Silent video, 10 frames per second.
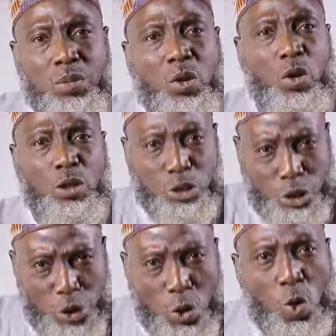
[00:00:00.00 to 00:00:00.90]

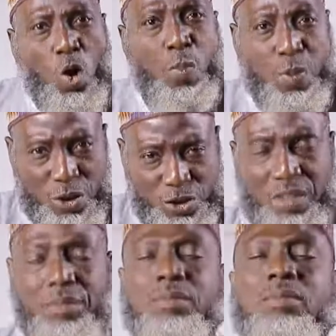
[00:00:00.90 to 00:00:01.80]
continue operation
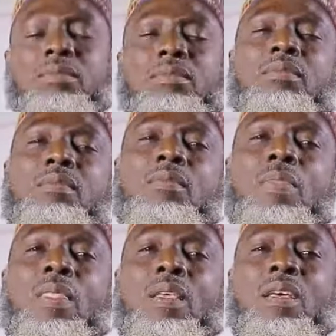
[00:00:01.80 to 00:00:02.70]

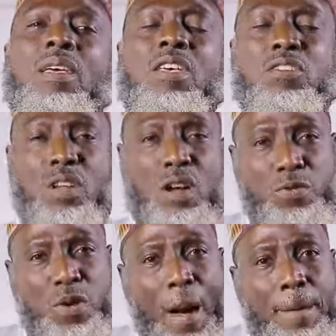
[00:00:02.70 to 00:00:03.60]
instead
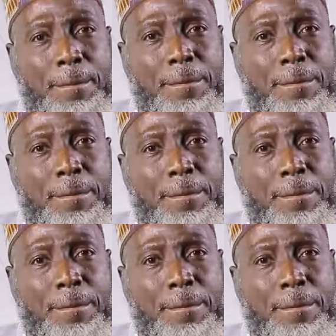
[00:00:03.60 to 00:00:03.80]
of